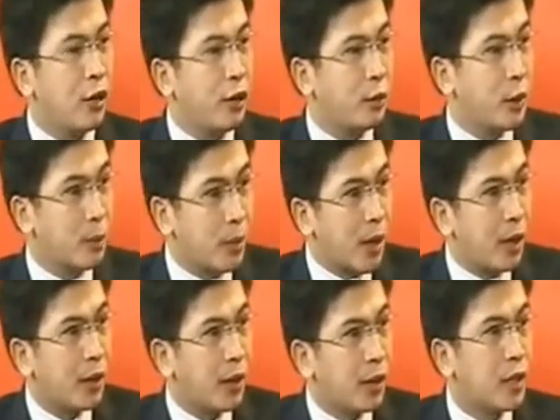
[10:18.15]
of the
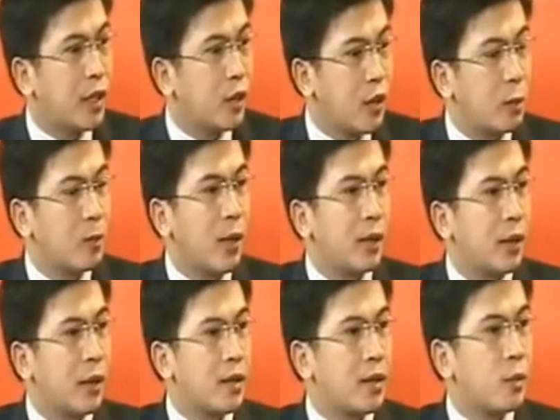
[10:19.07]
products, the great
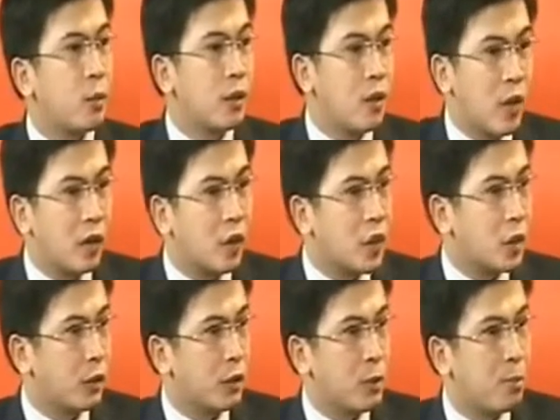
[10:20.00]
products with great
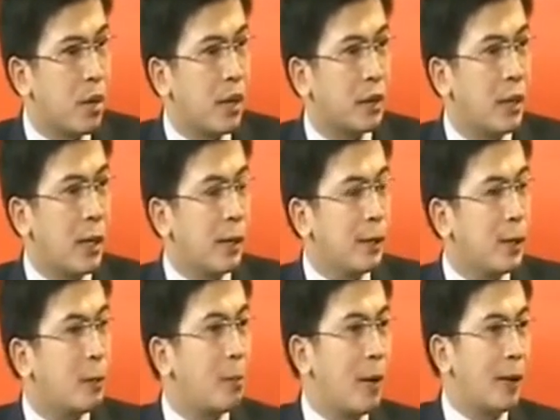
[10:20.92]
results, but
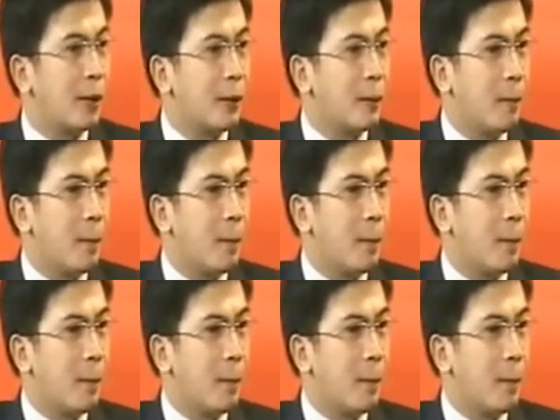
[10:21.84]
the brand.